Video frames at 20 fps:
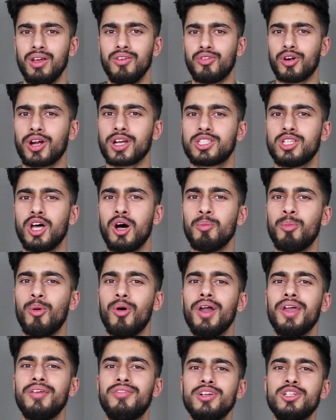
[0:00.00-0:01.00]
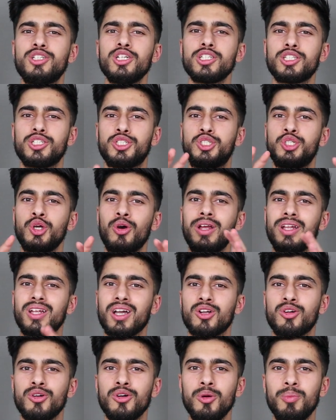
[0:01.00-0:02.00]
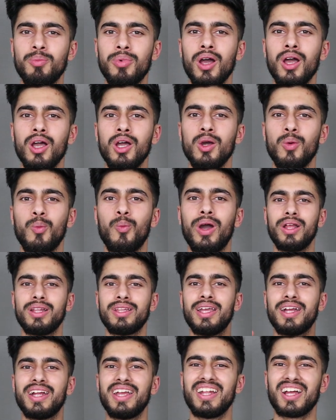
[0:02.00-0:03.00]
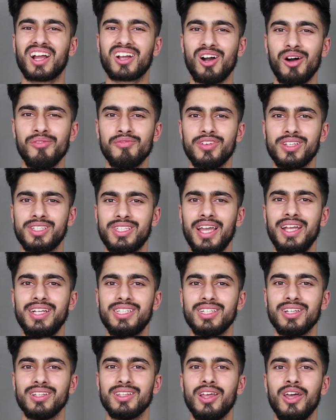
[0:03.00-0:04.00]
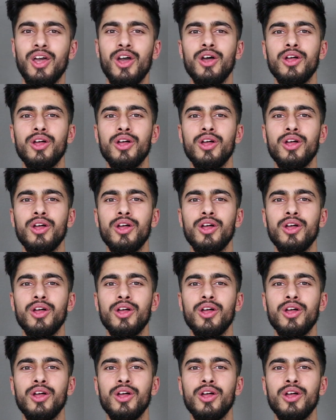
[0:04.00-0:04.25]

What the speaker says: For example, if you just join a group when they're in a conversation,